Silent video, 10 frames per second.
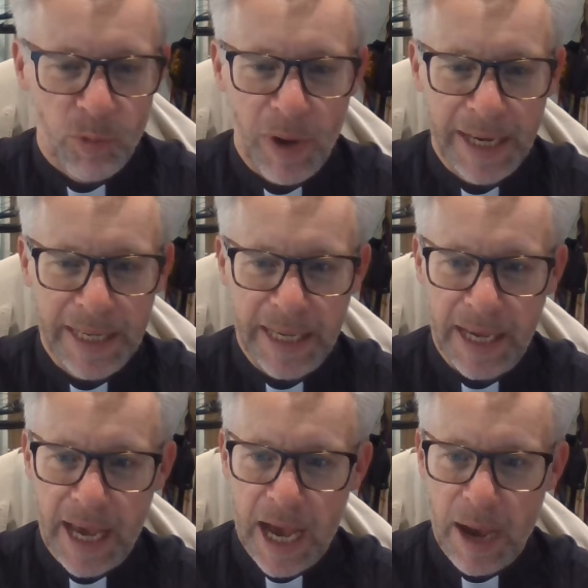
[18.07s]

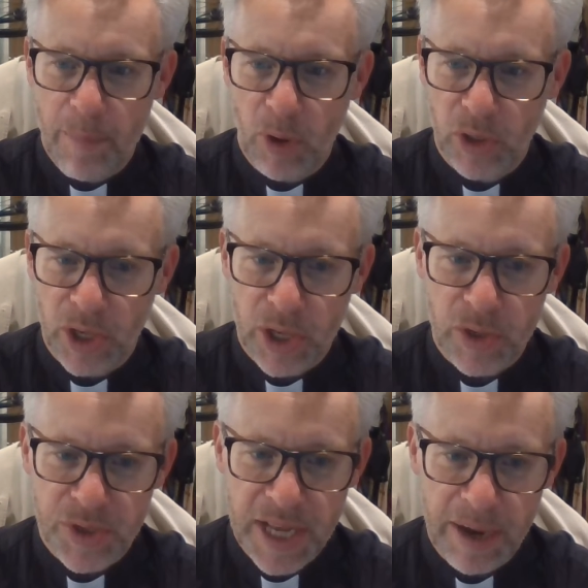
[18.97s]
reigning monarch
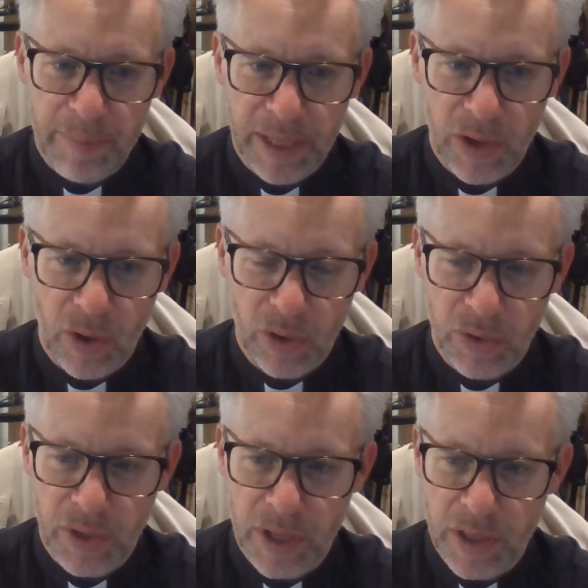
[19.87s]
who's now been
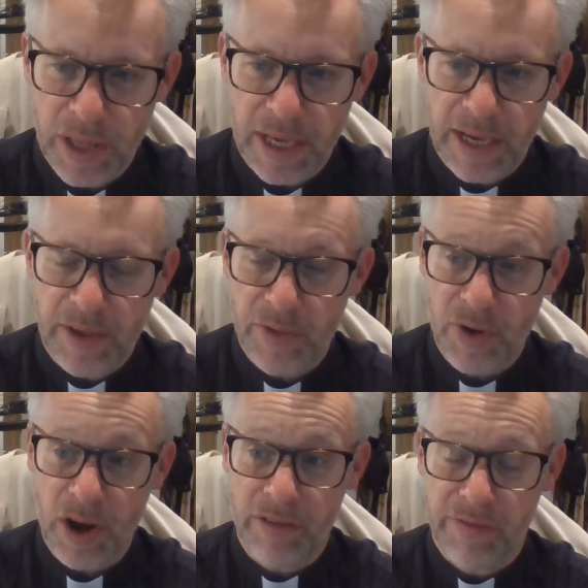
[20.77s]
on the
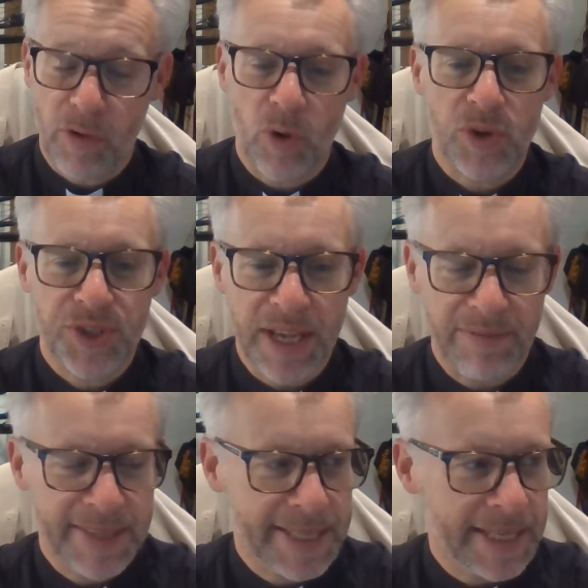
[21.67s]
throne for
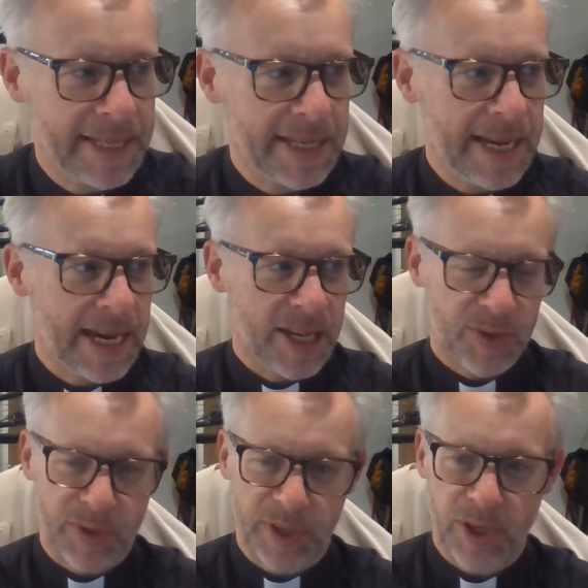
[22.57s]
70
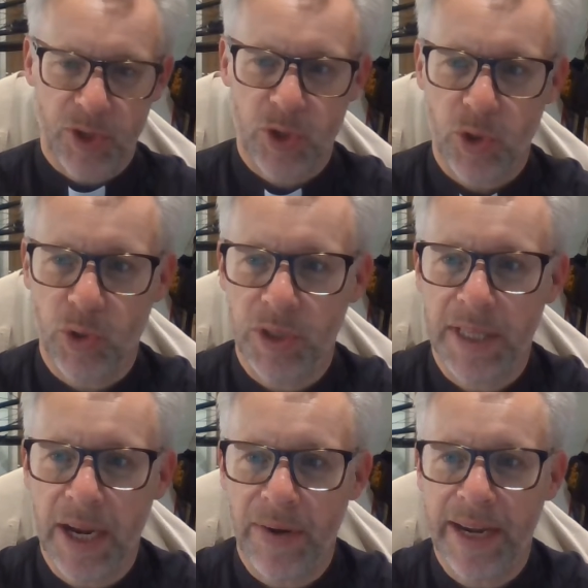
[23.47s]
years. What an
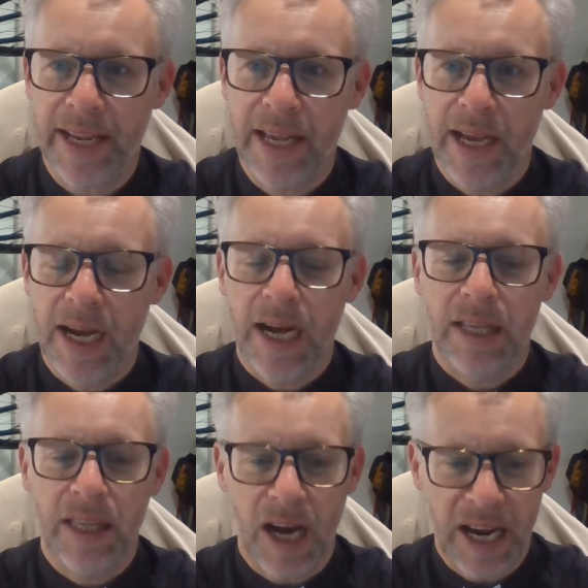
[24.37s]
extraordinary
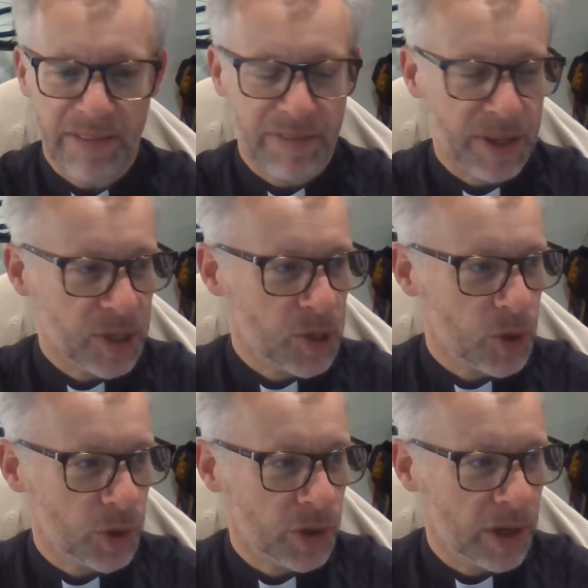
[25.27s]
life, an
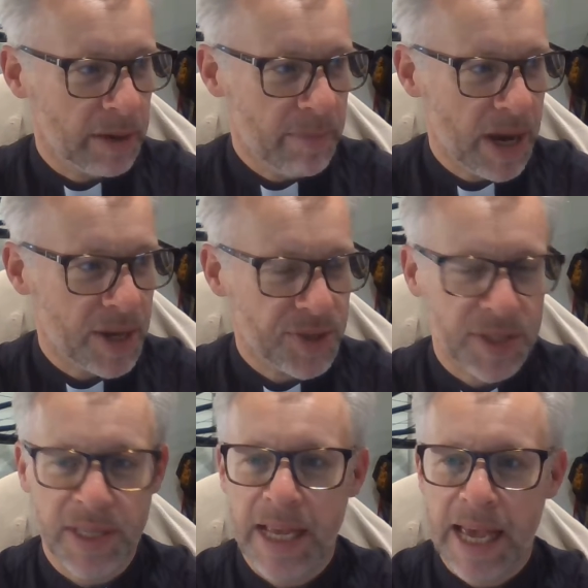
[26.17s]
extraordinary
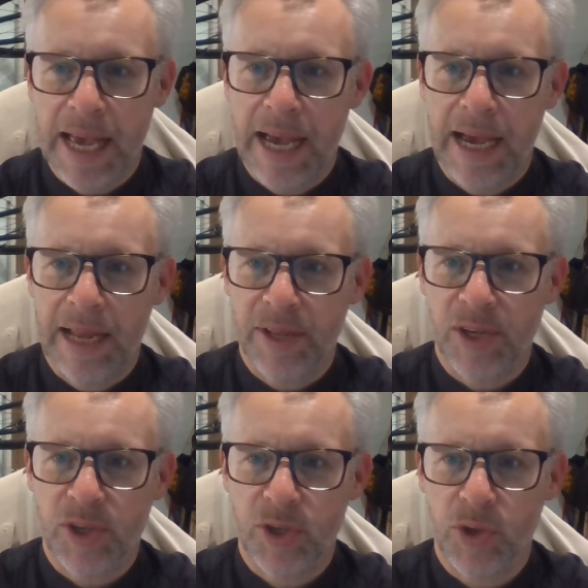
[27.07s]
person, an
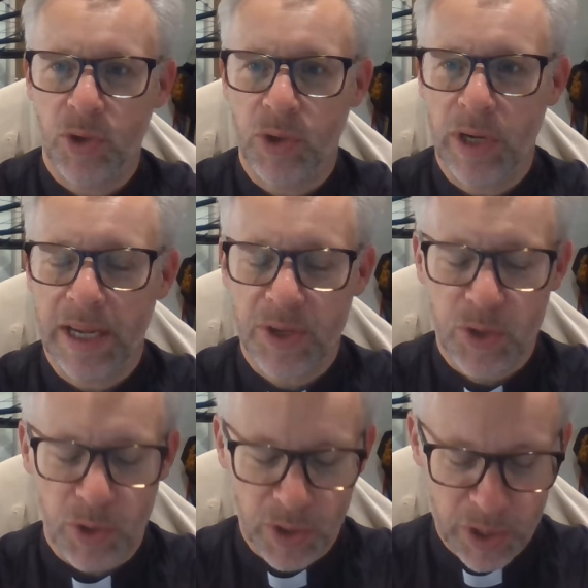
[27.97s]

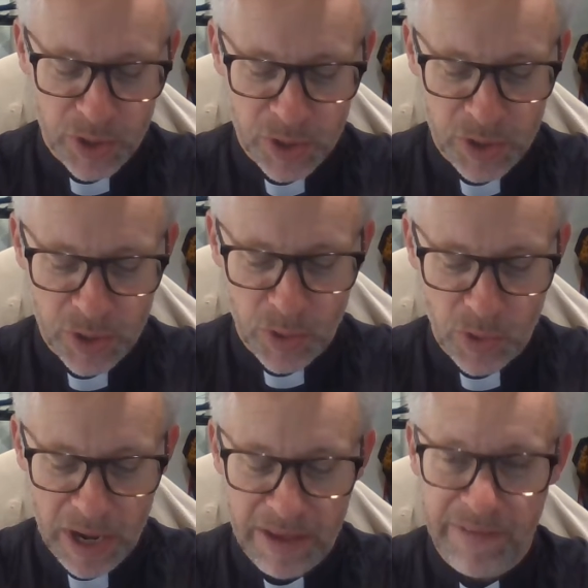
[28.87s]
extraordinary
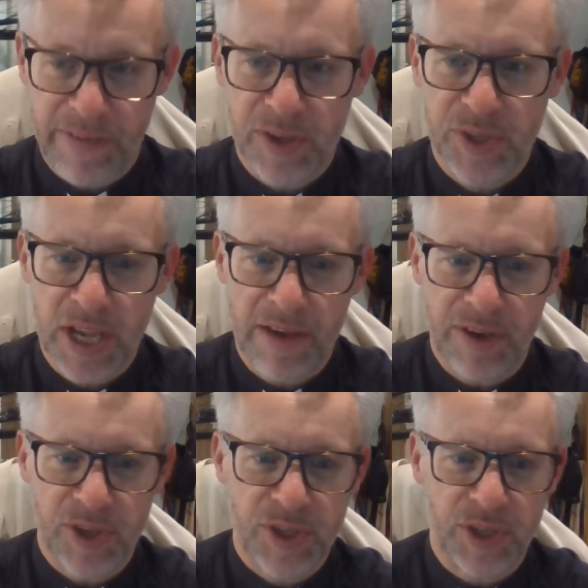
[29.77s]
story of
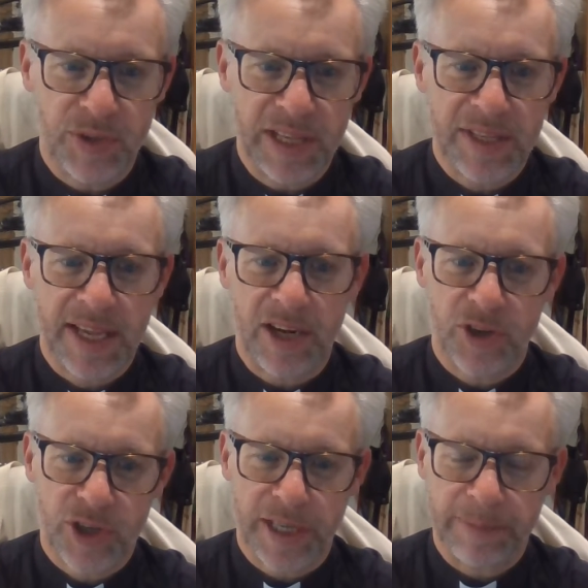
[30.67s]
service to this
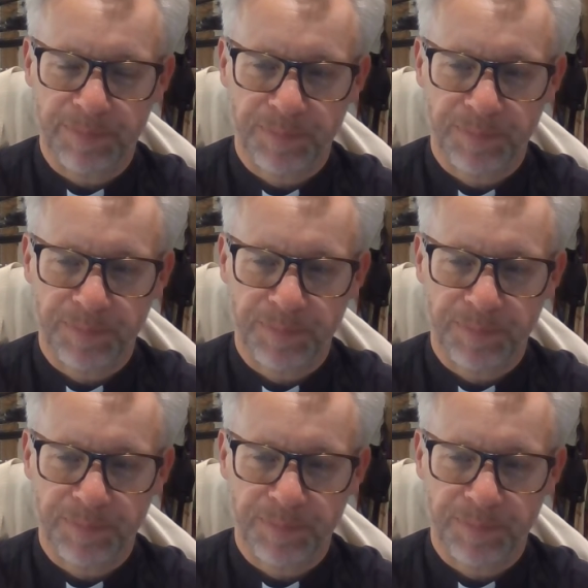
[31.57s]
country.